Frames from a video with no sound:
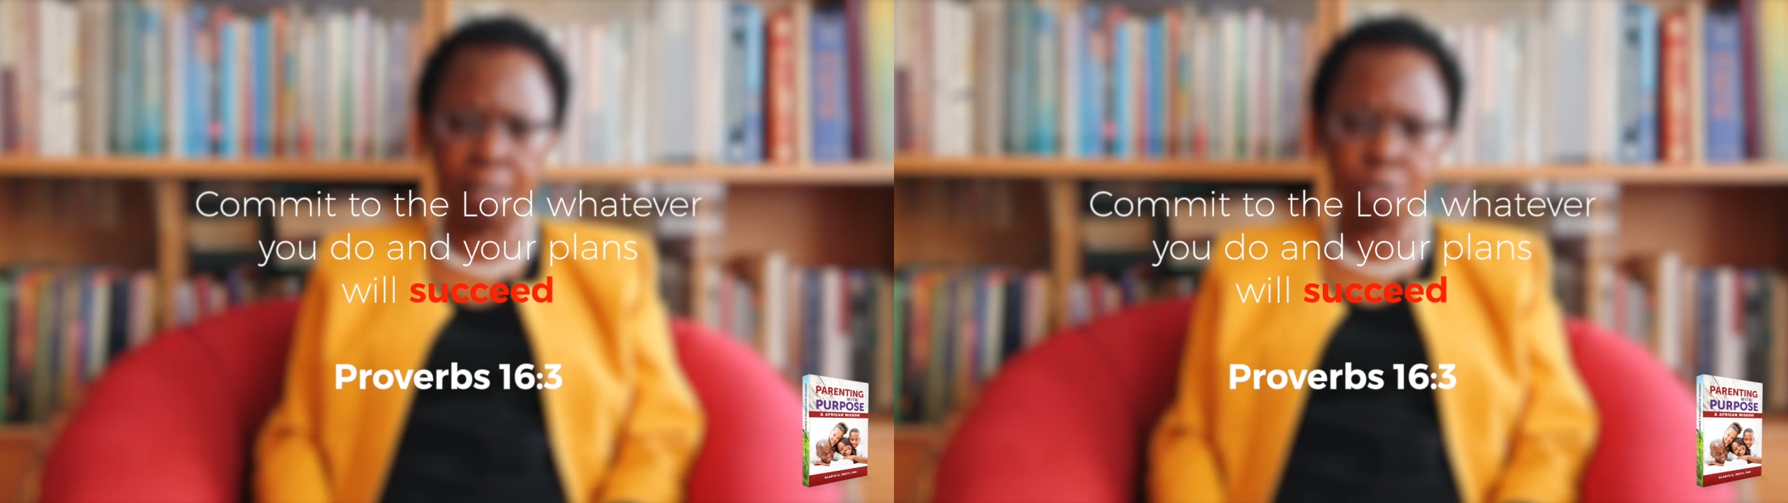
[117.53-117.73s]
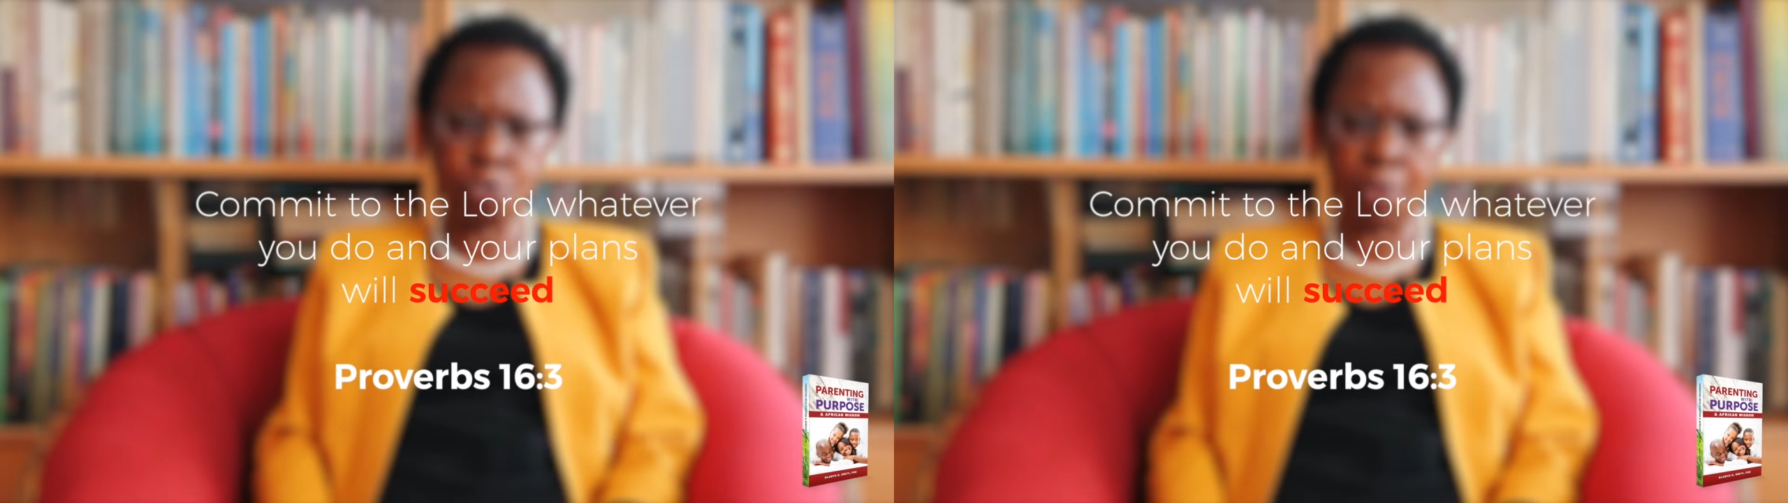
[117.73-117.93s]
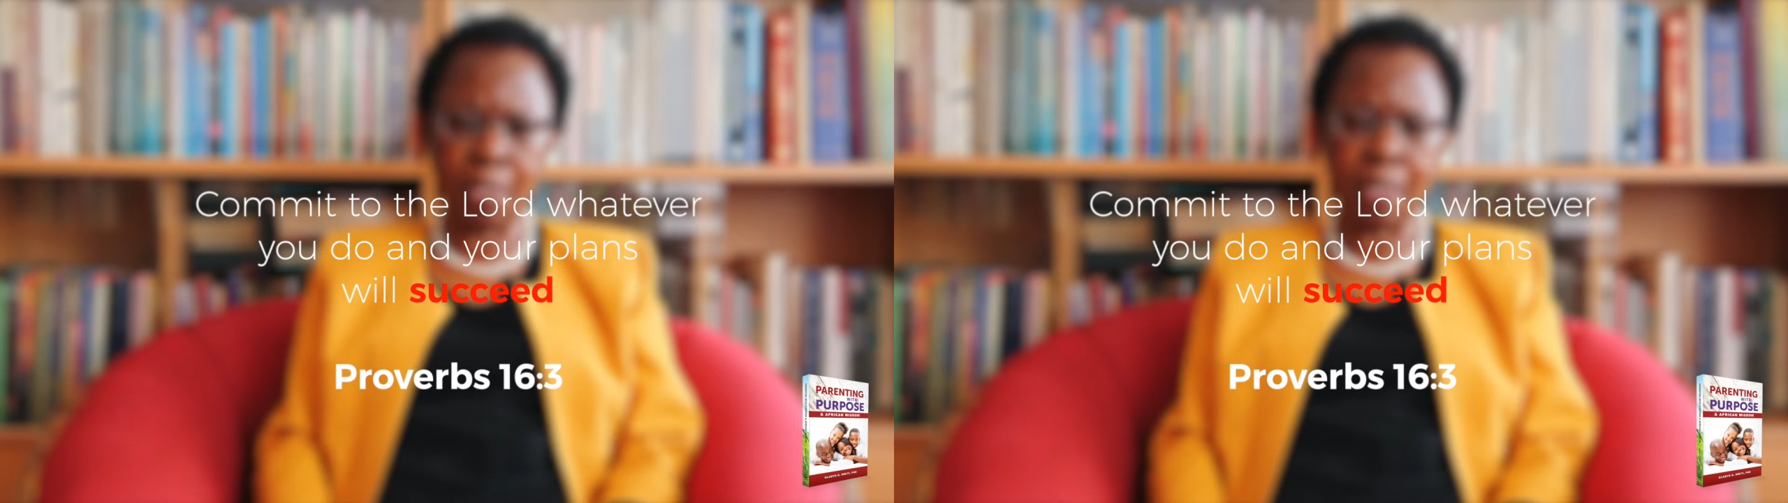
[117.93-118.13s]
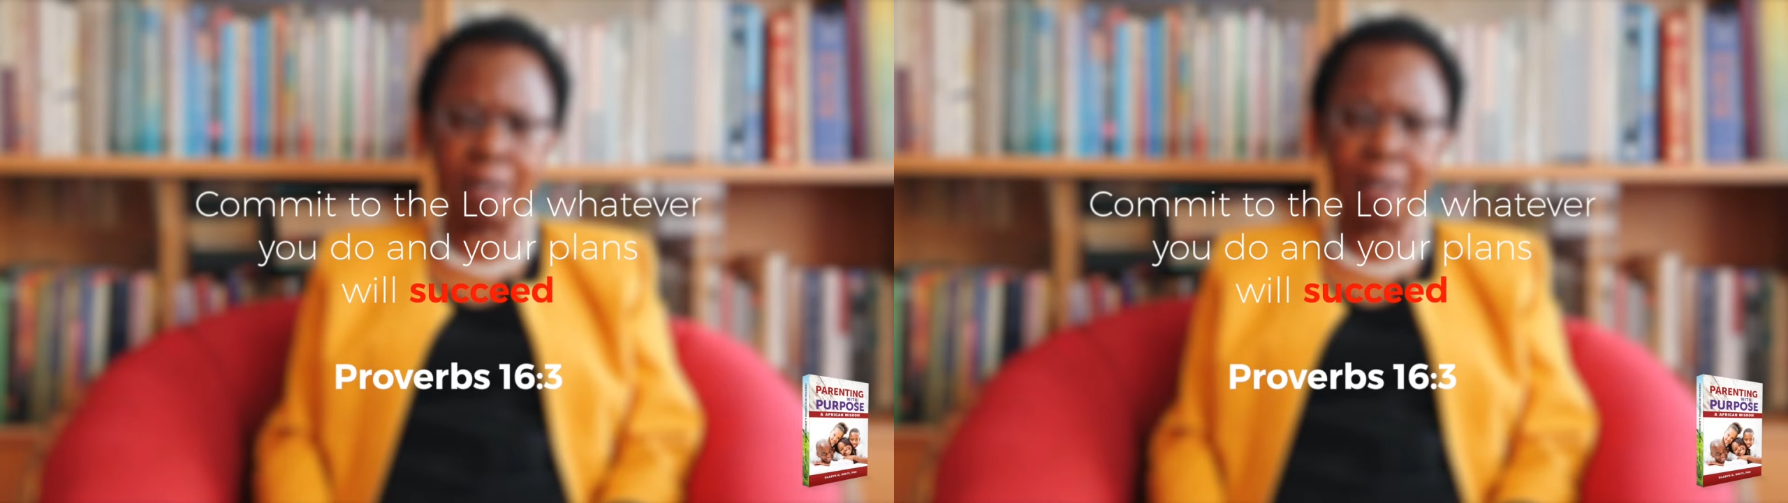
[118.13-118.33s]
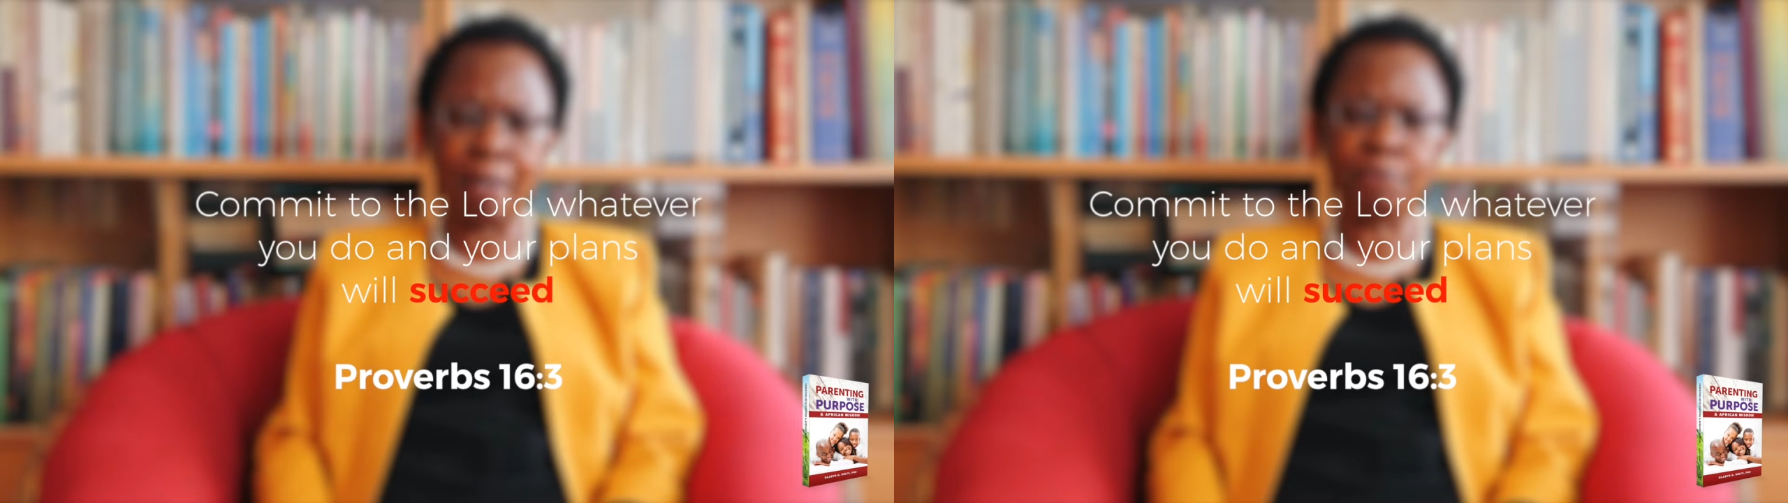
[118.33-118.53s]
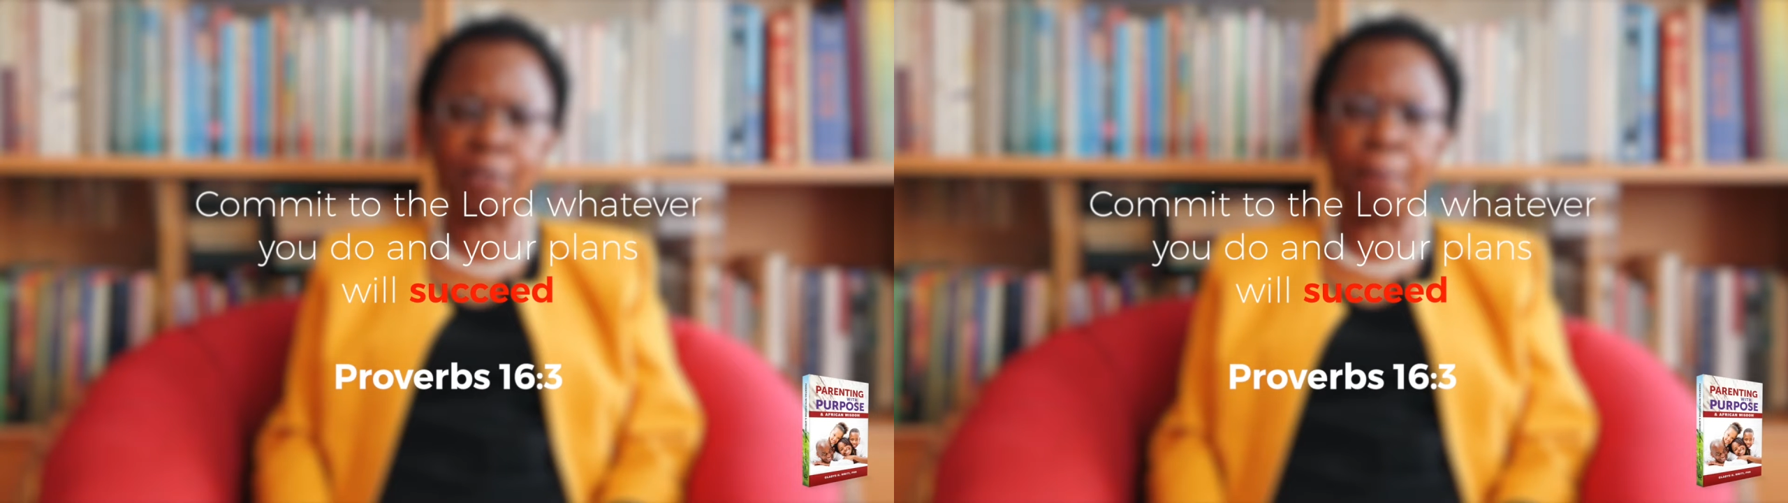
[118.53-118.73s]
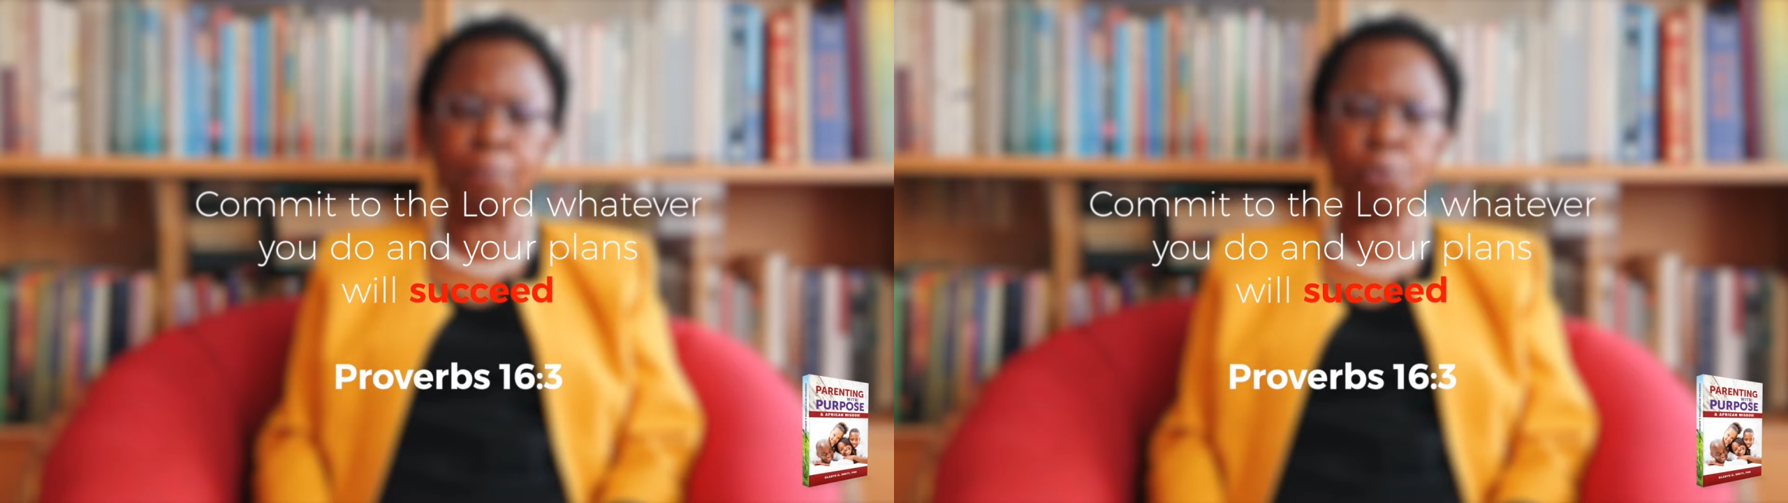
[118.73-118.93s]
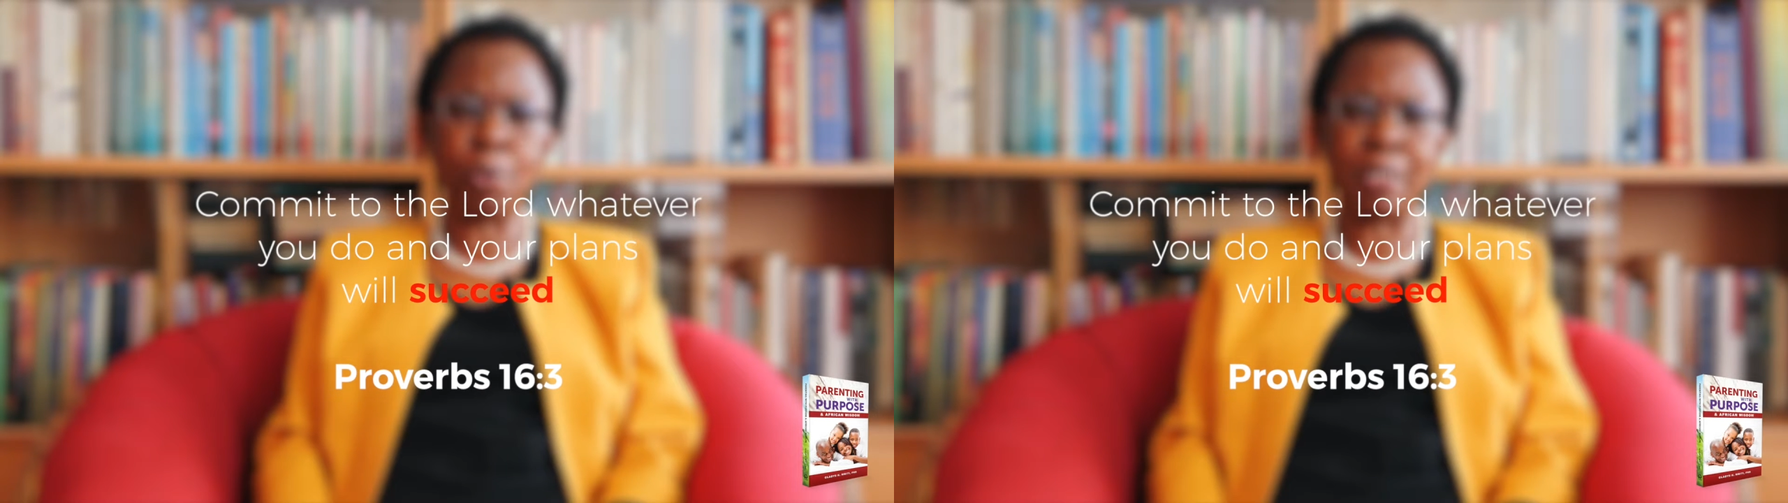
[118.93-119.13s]
so that they lift
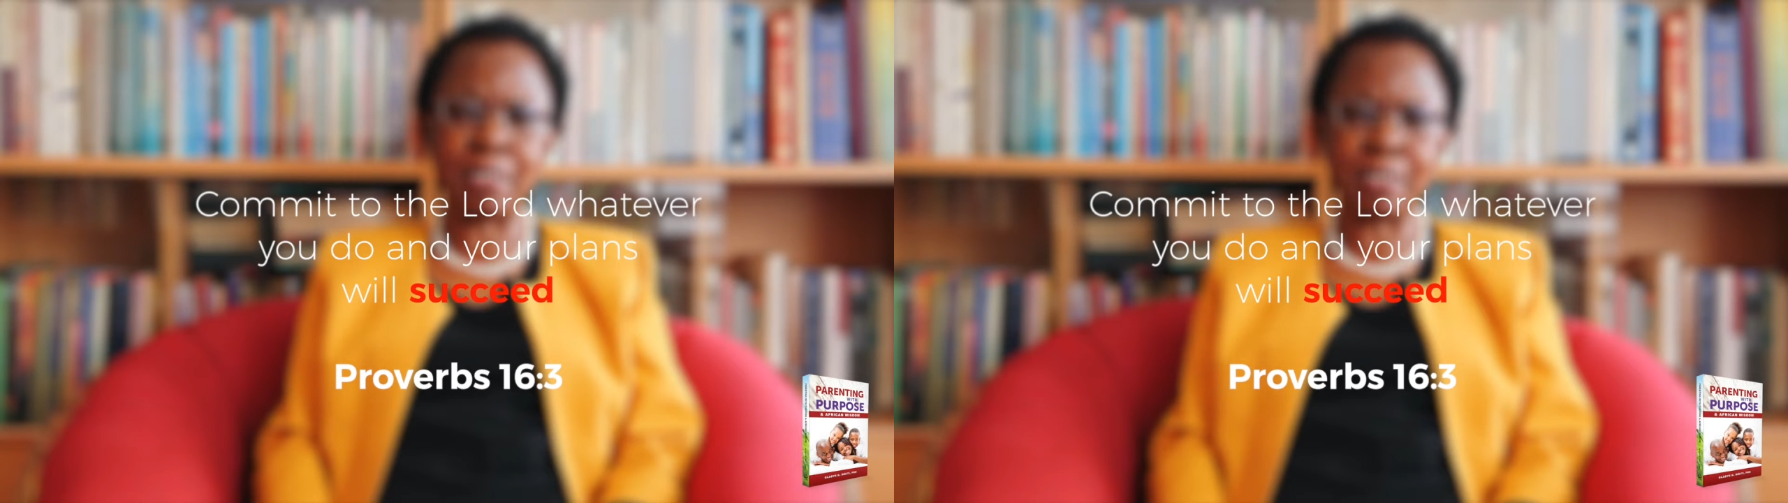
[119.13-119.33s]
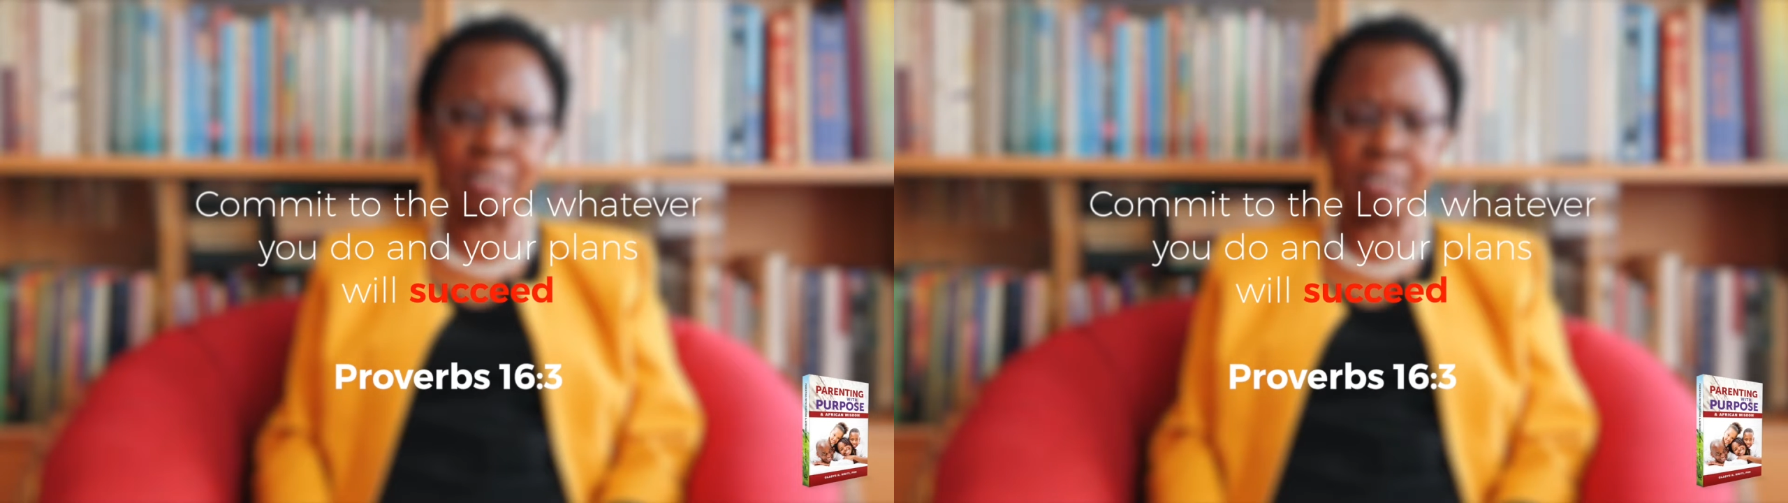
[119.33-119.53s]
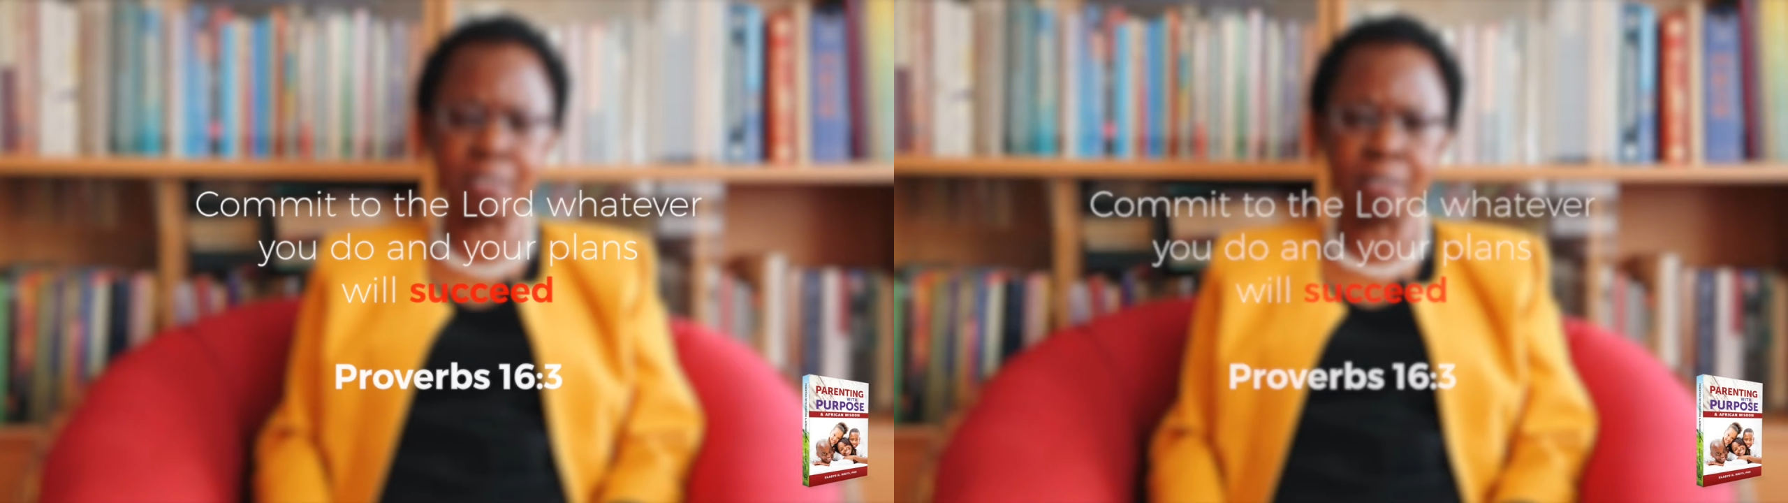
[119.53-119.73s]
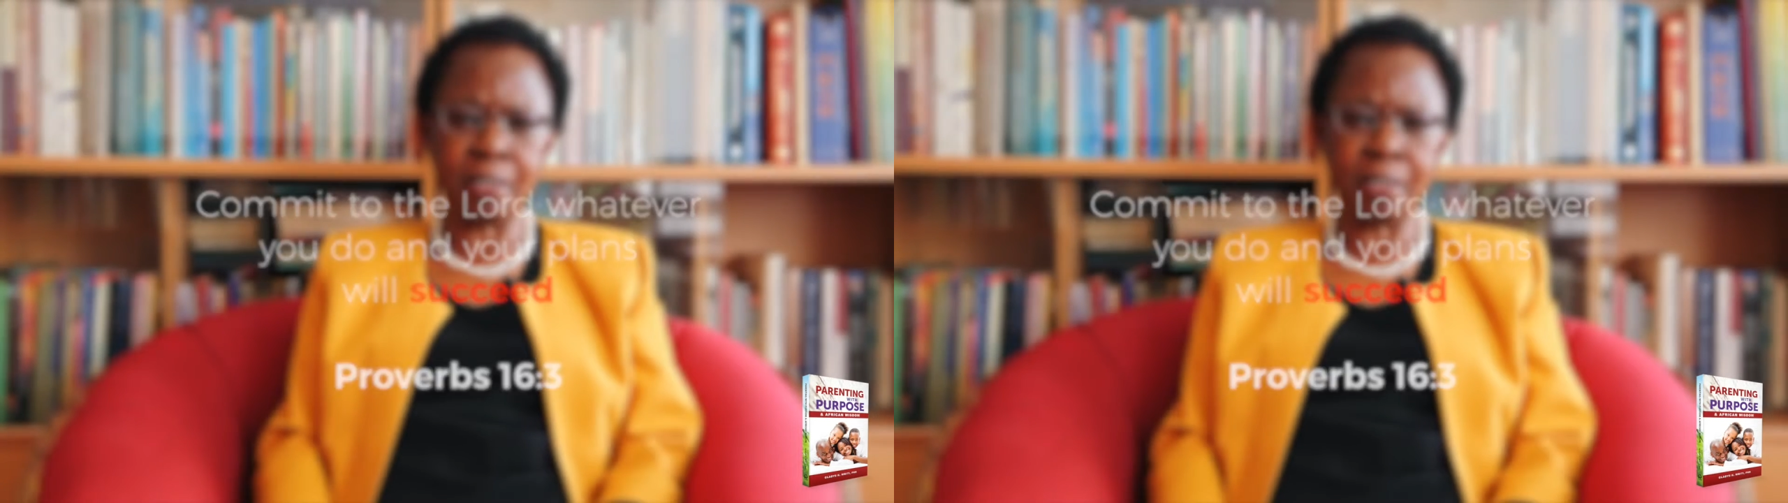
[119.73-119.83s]
up qualities